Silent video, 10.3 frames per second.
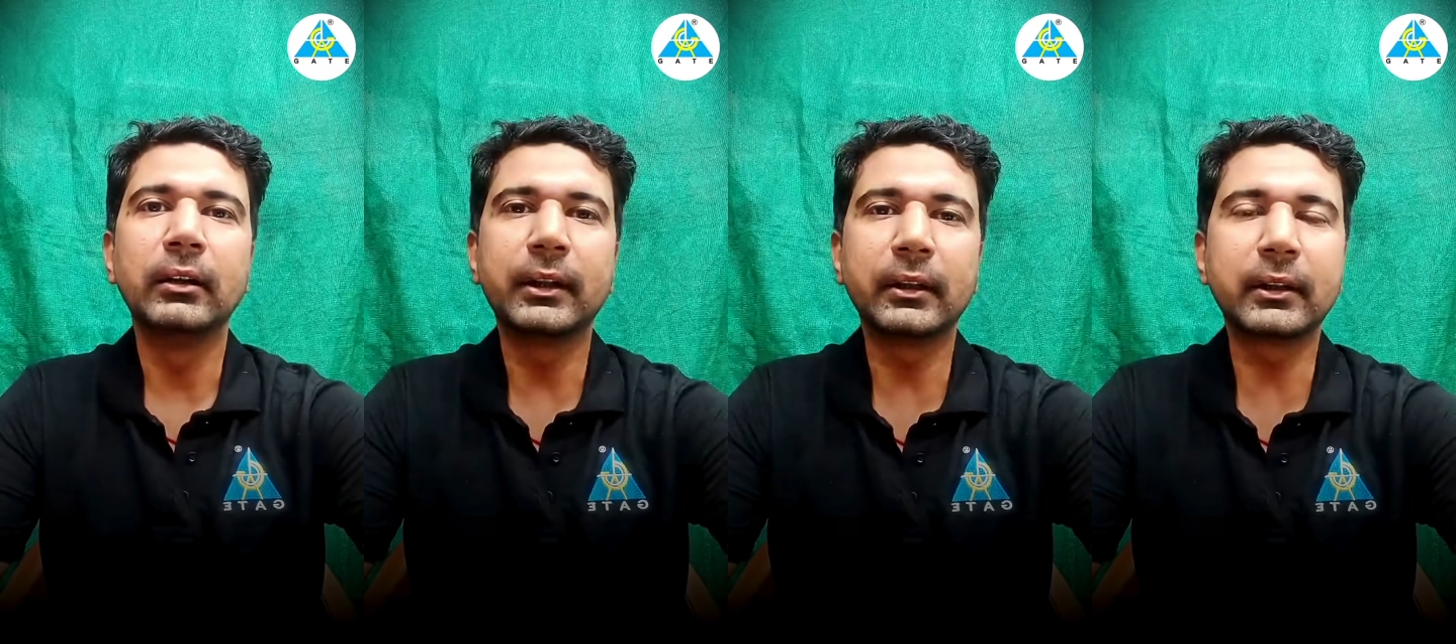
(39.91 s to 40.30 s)

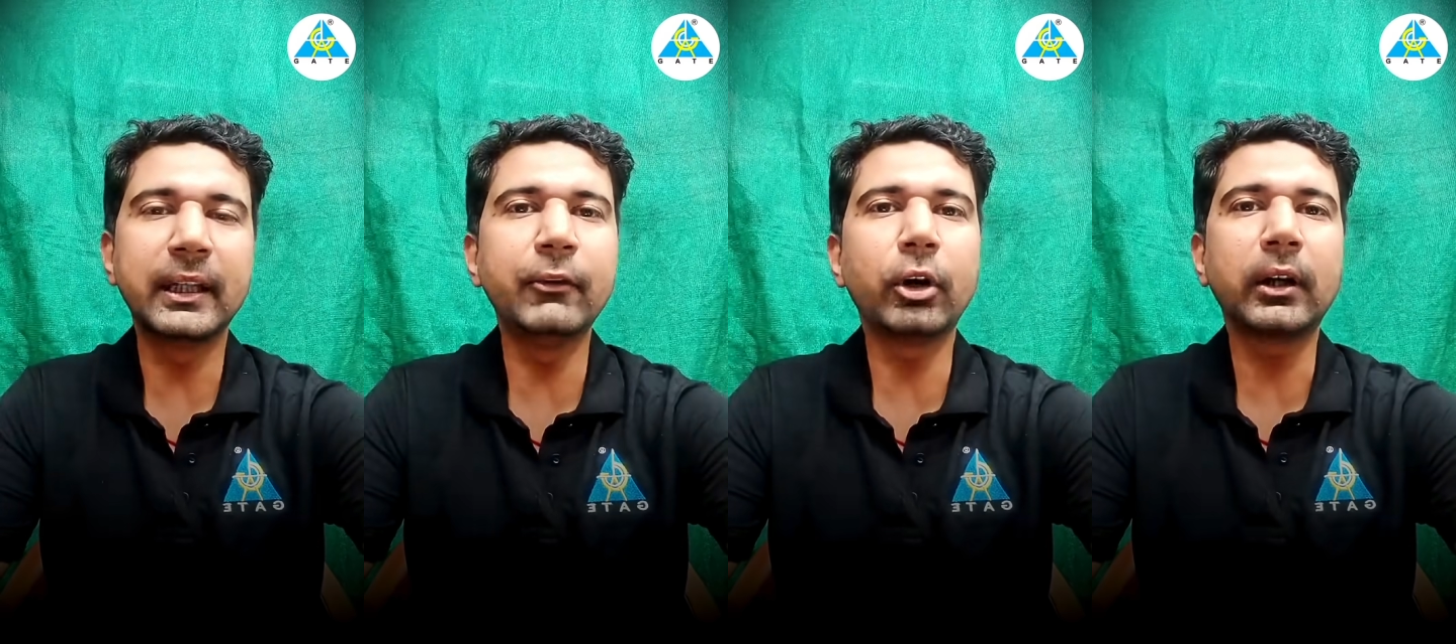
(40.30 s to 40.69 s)
The
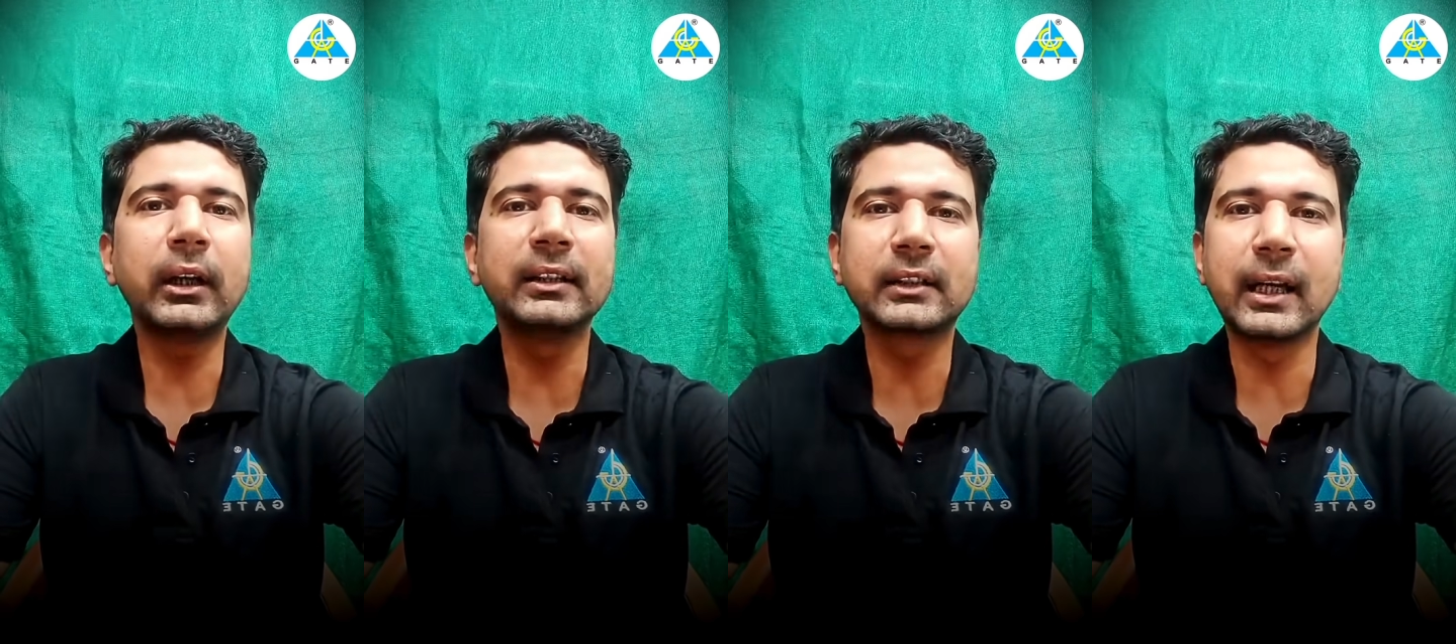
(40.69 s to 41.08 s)
clean water
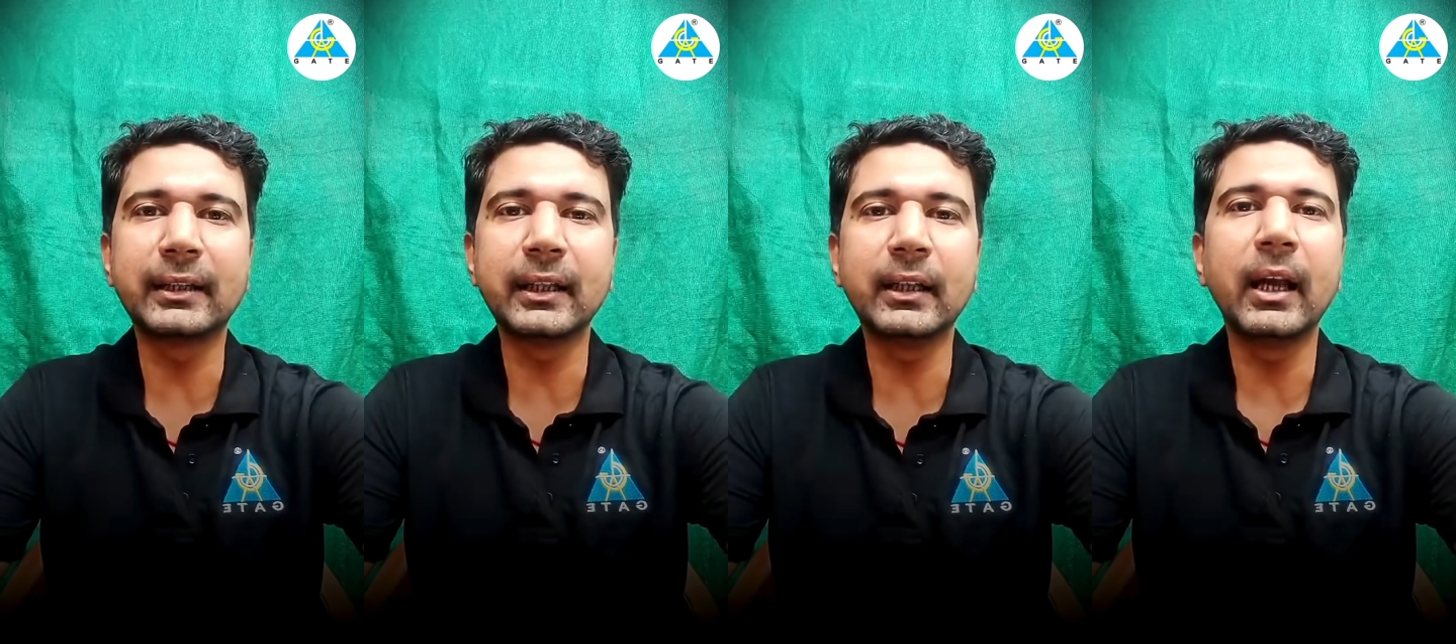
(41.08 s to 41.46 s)
is
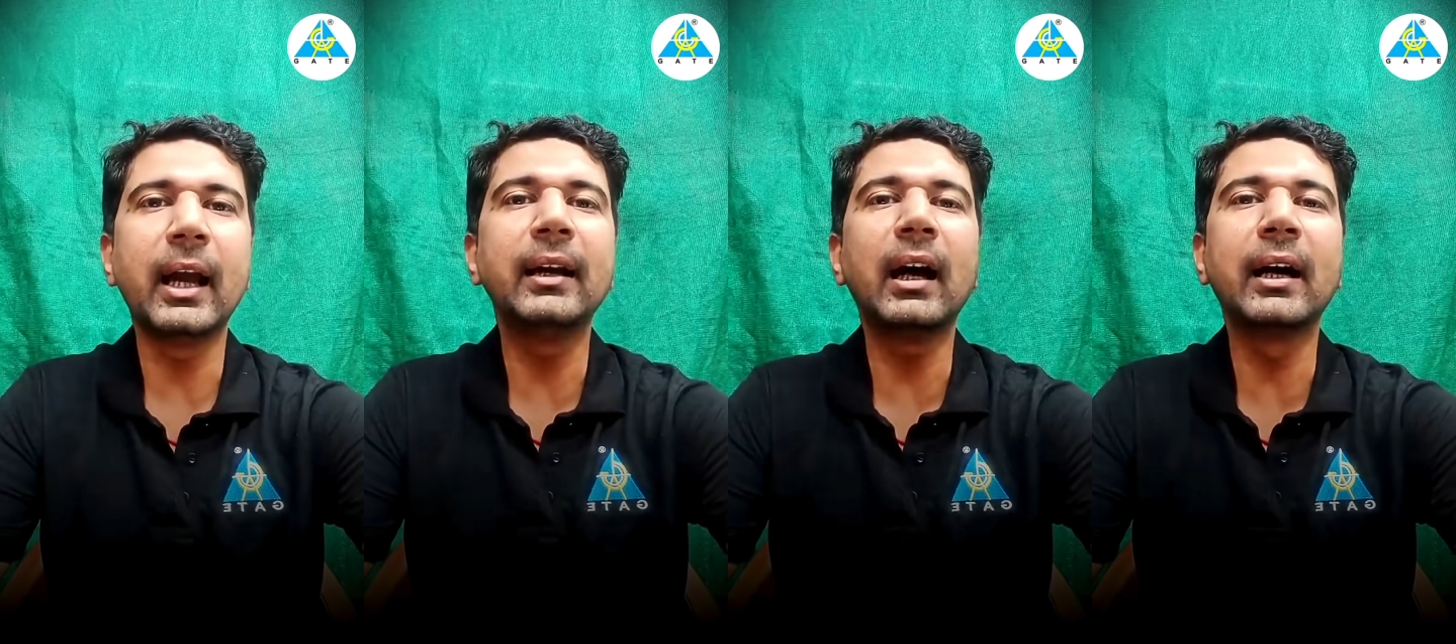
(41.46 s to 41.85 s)
collected and